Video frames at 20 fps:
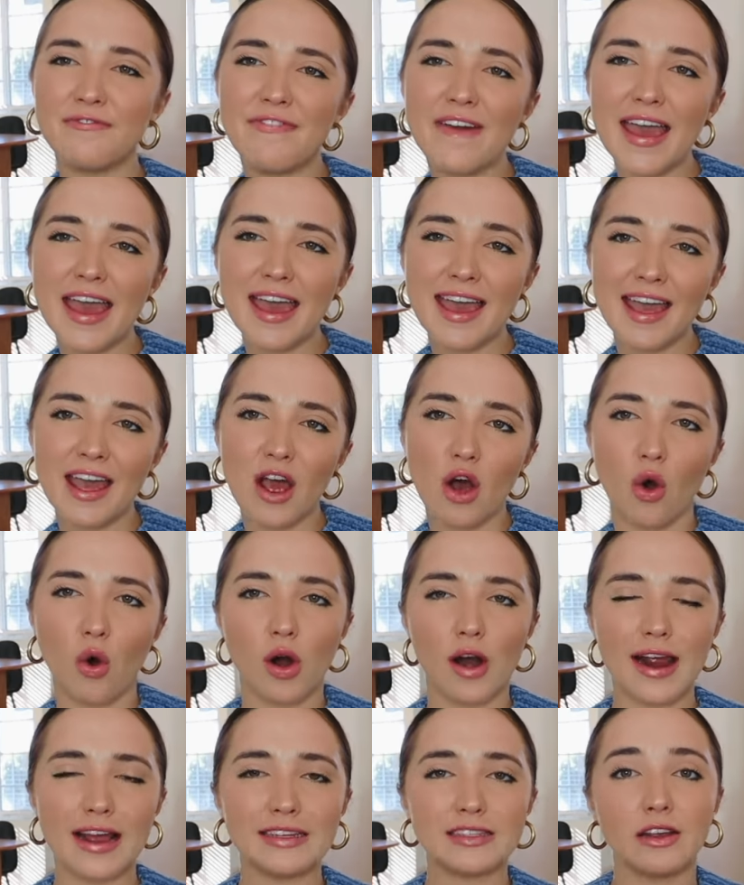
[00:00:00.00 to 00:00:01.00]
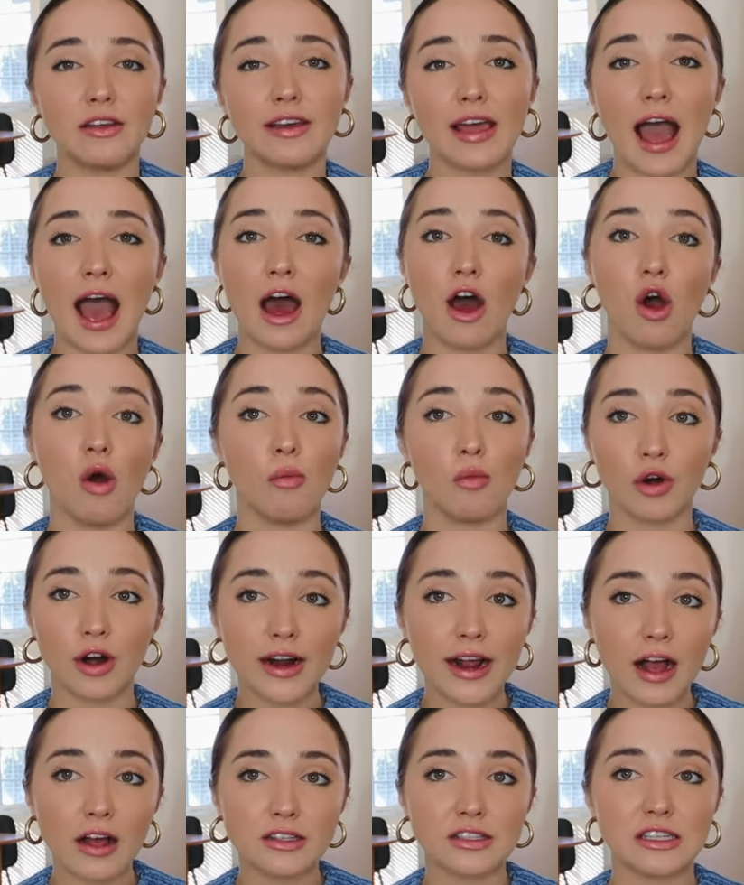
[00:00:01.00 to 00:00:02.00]
fit or into like at-home
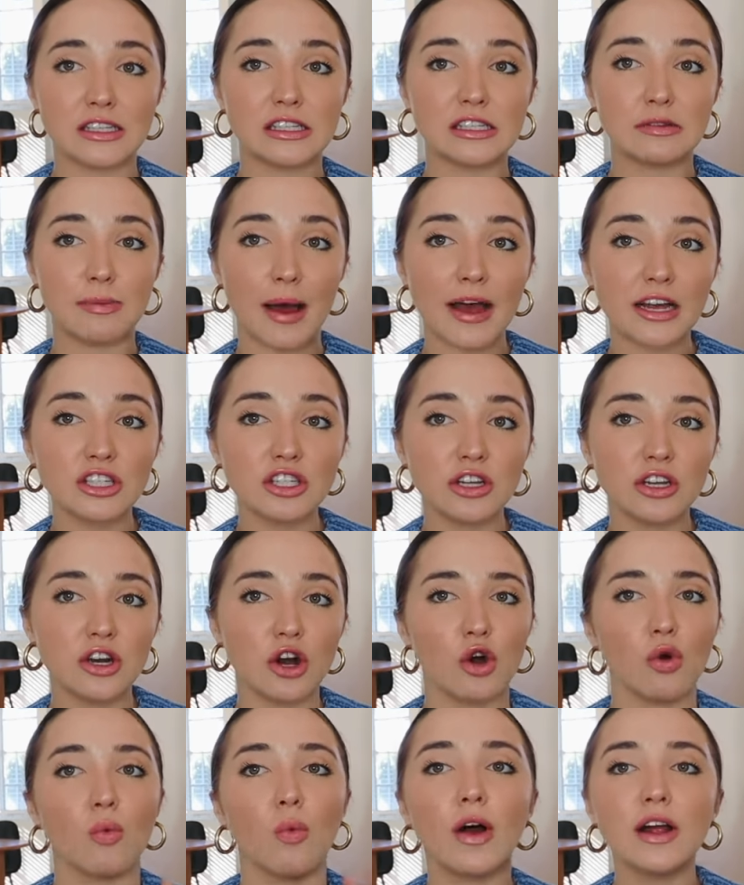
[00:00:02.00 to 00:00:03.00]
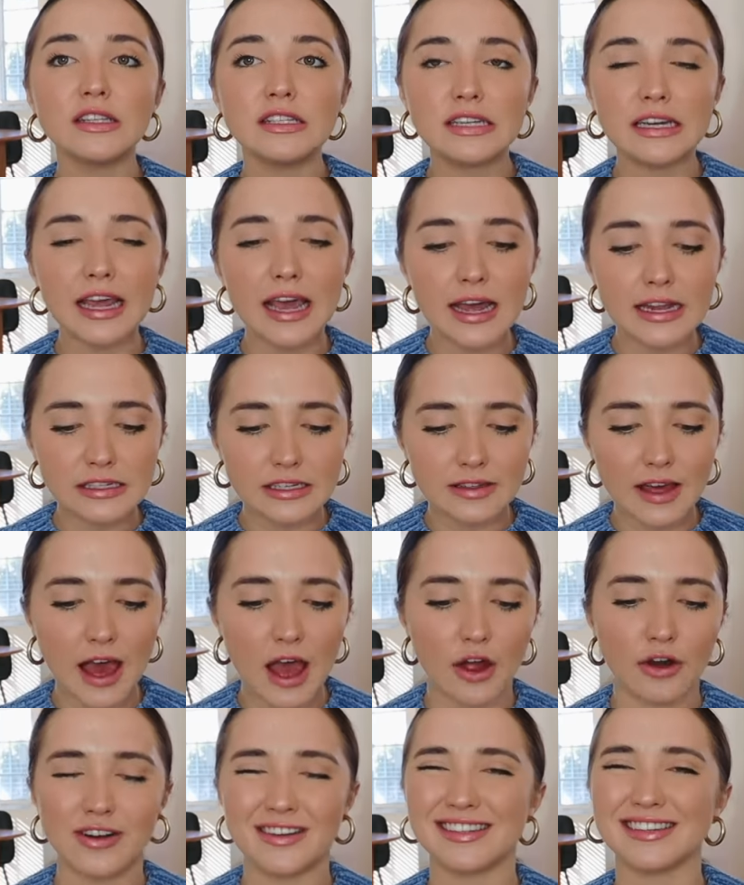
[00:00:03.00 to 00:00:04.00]
workouts especially or wants to get into
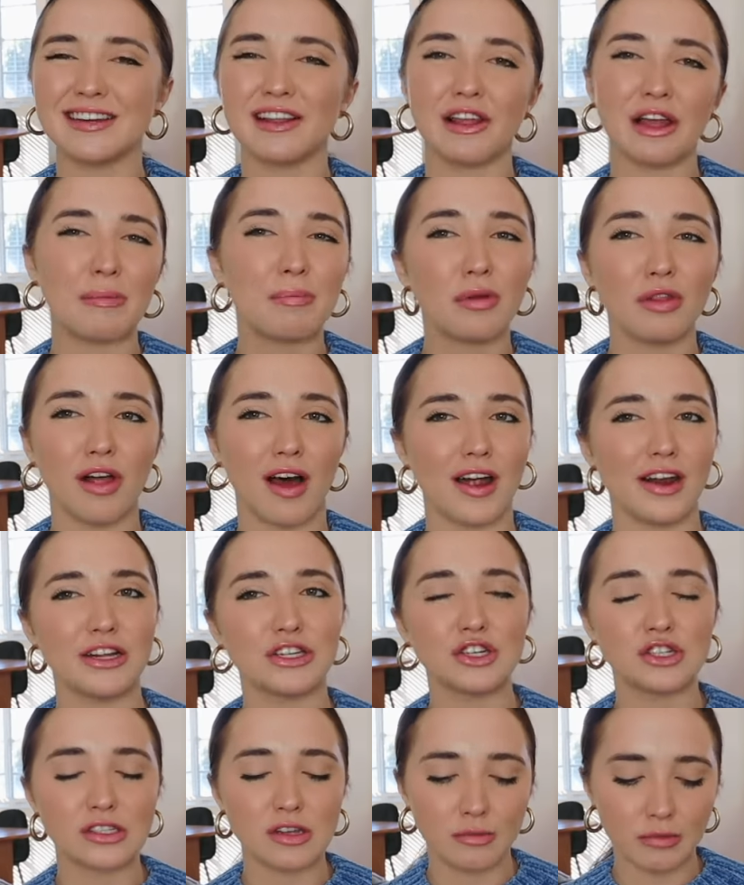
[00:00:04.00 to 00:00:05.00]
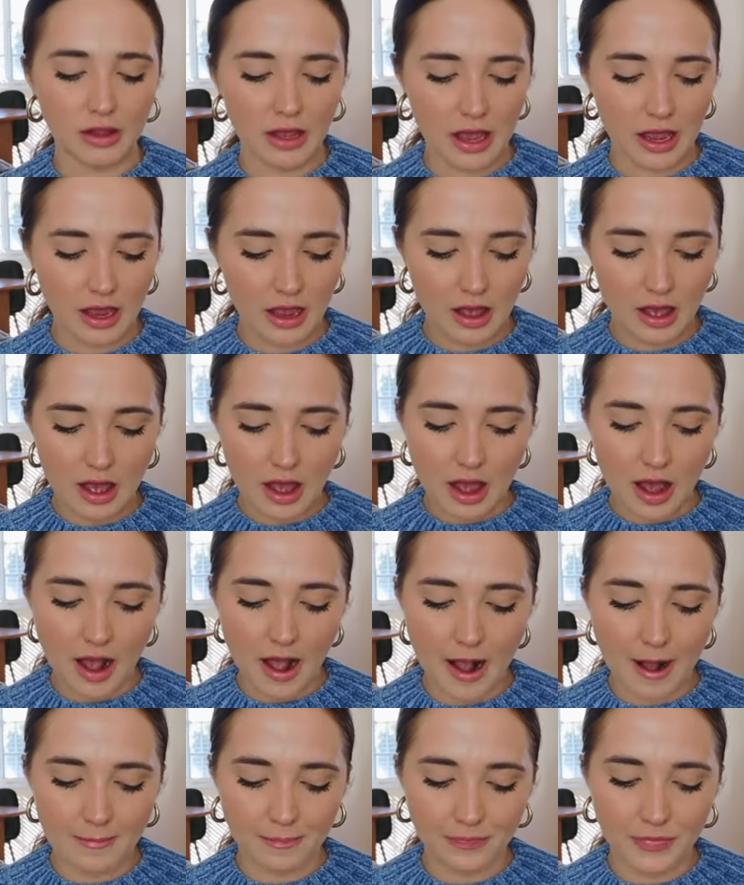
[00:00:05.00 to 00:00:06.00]
that or is into like Pilates or something,
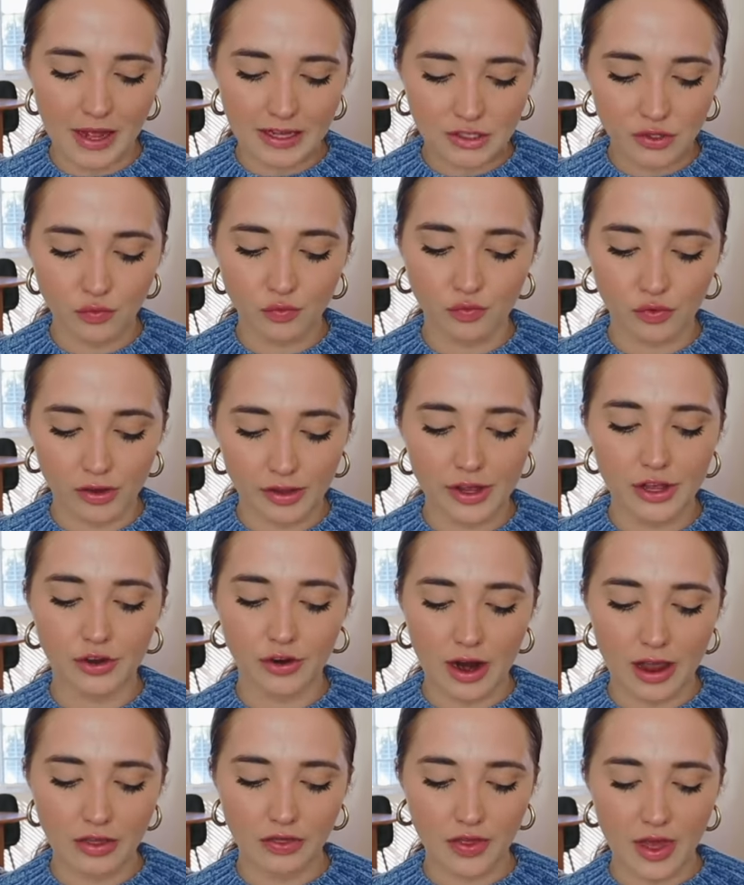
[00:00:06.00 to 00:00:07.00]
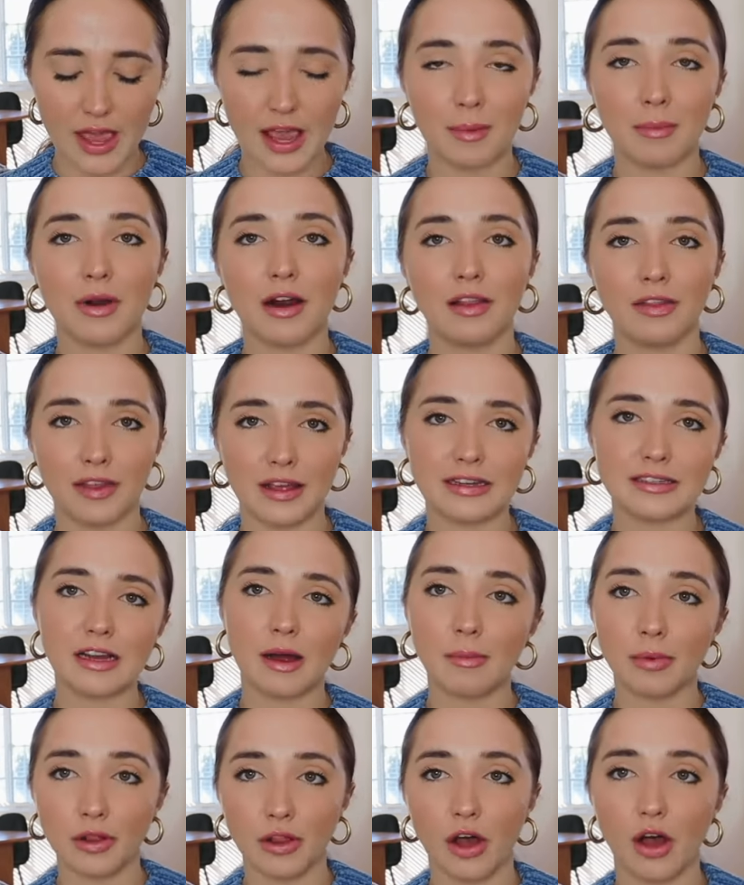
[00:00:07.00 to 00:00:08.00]
um, that's a really great thing. I'm gonna link
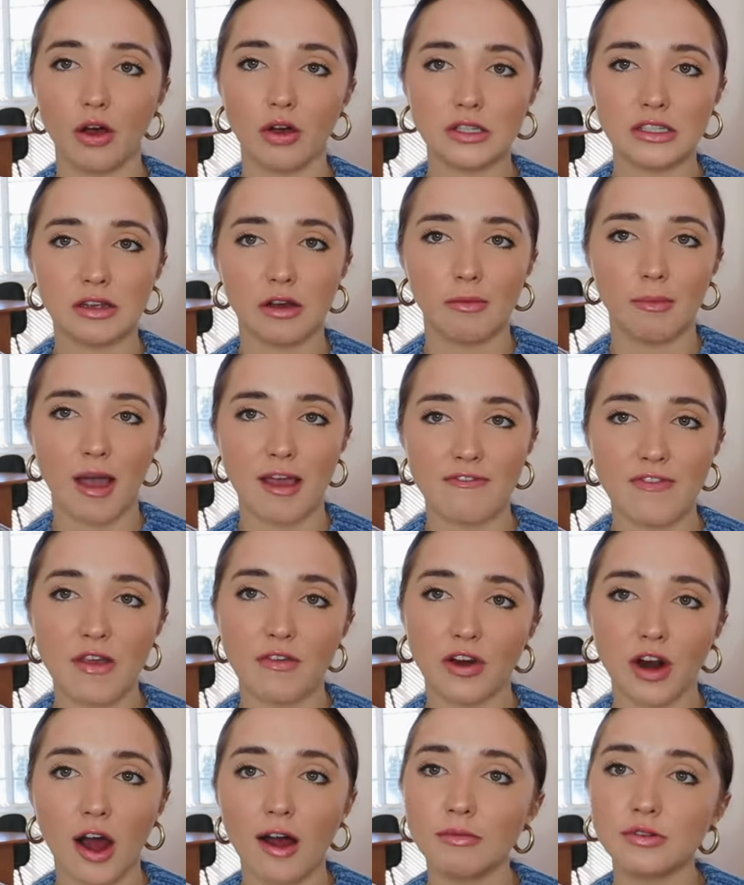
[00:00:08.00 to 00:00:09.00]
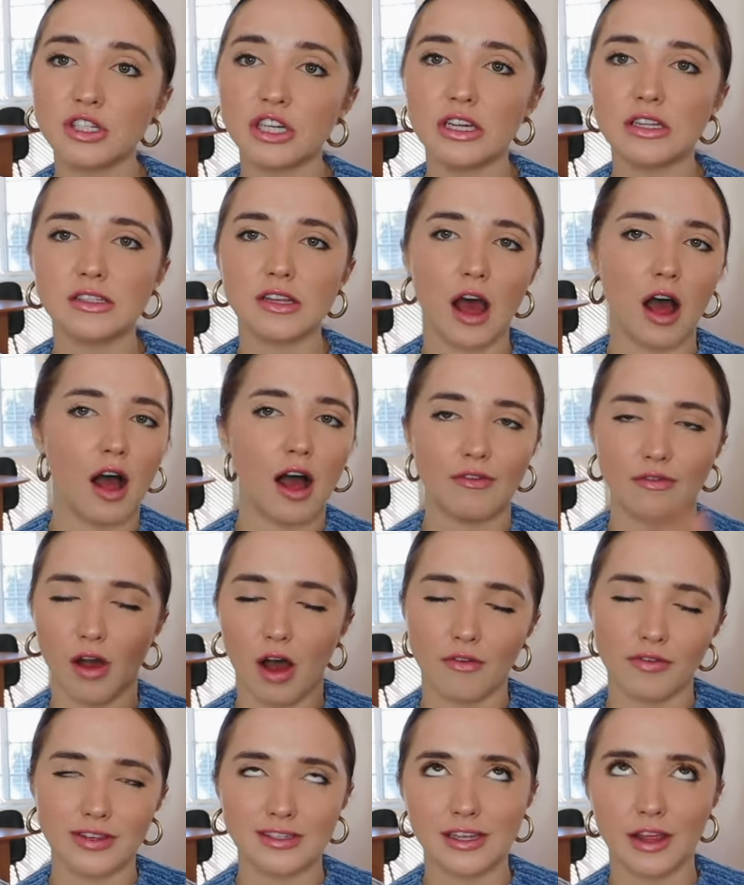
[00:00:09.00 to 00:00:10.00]
down below some of my favorite options. I'll have
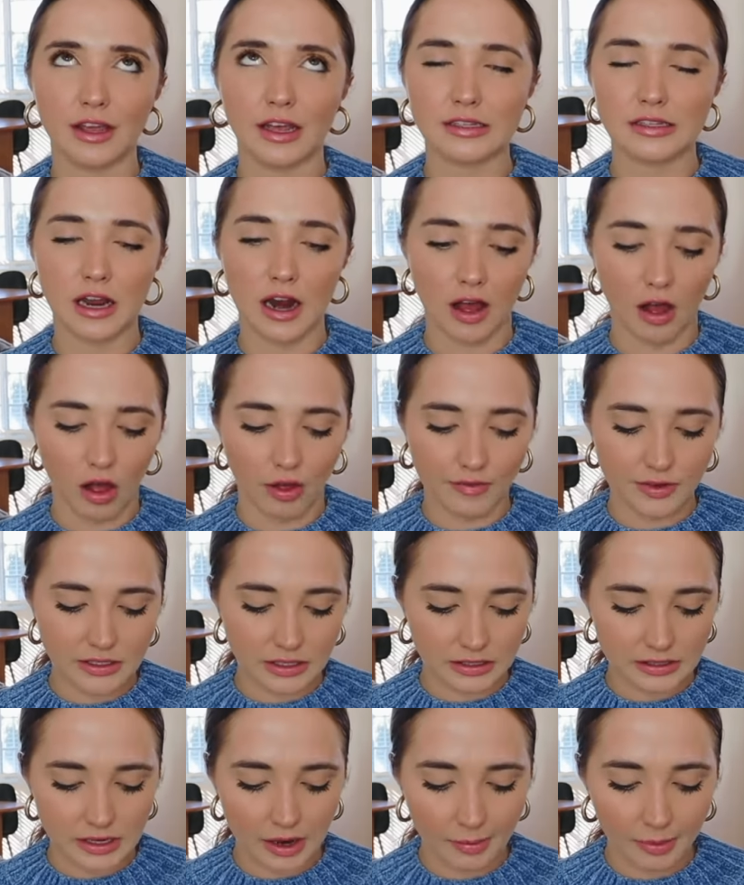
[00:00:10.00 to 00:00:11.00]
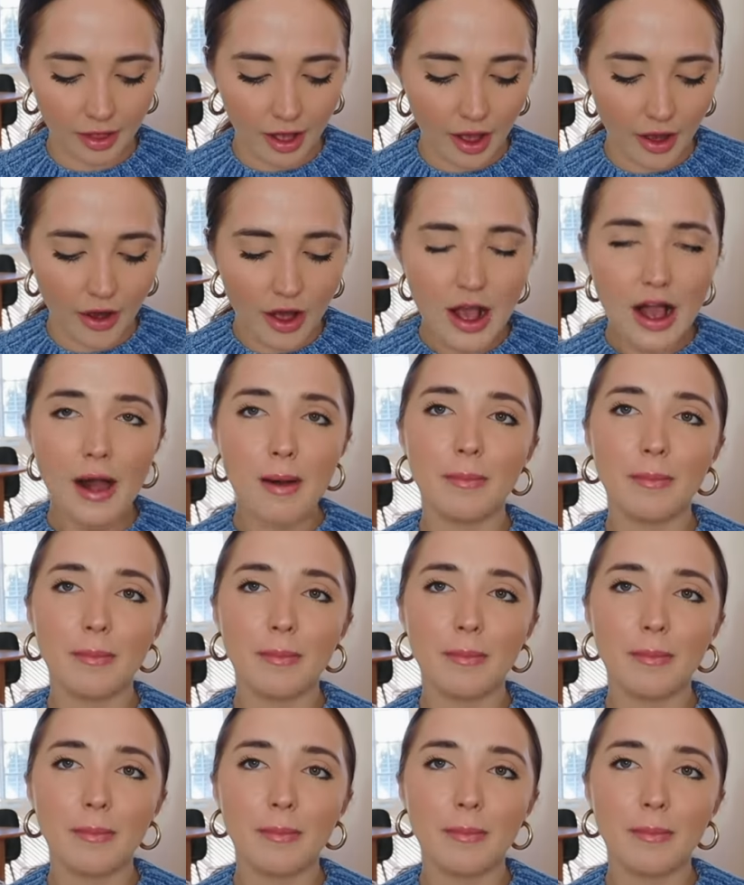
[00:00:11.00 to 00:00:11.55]
obviously, like I said, all of this linked down below,